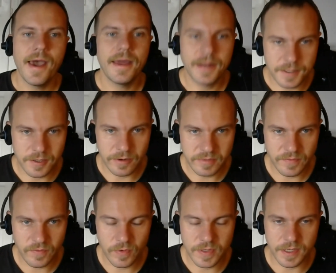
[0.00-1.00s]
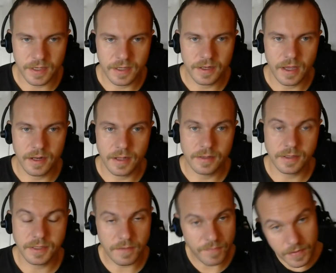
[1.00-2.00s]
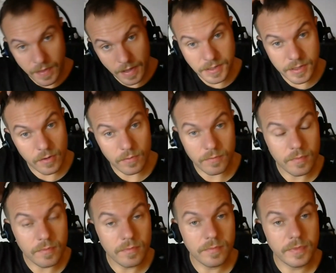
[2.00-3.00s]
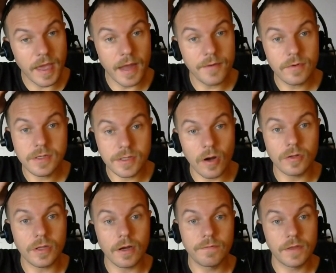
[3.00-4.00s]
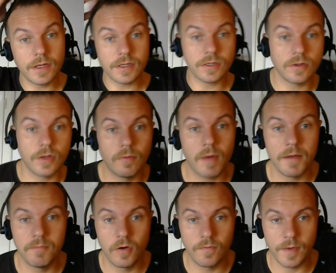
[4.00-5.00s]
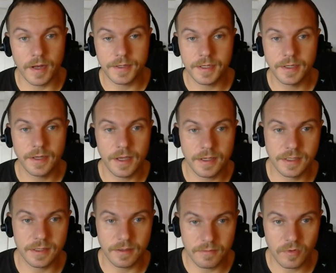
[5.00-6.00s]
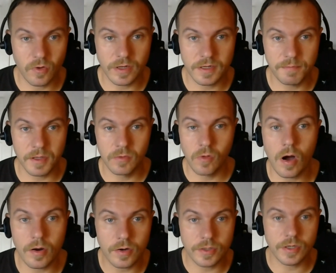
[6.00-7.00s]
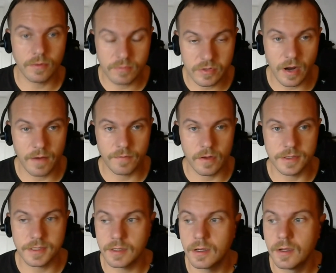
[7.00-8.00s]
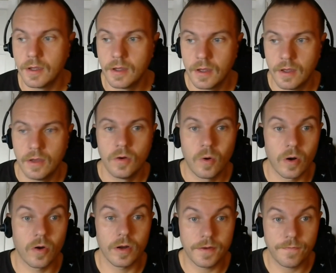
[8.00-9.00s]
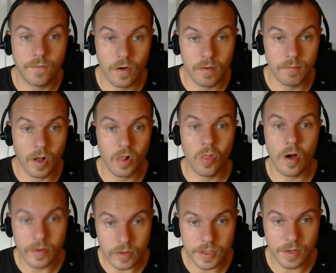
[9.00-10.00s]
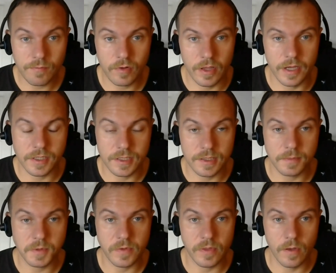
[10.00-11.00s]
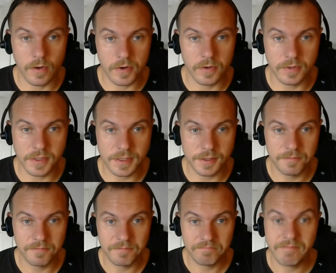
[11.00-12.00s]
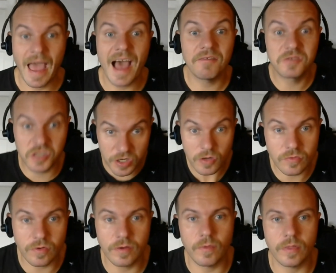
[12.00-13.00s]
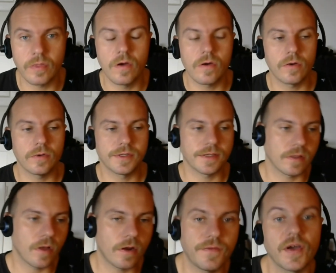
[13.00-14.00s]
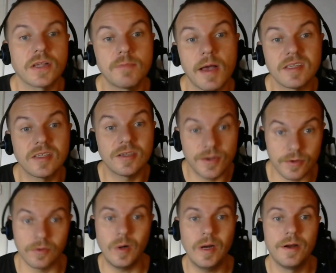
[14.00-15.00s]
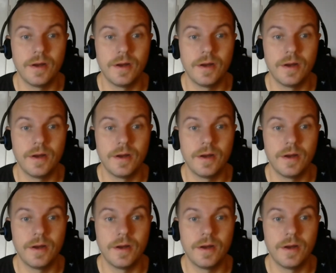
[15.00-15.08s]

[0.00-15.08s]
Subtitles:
And in terms of cuisine and stuff like that, so the end result of the digital nomad movement is going to be longer term travelers who are going to form longer term relationships with locals, have children with locals, as a lot of expats do,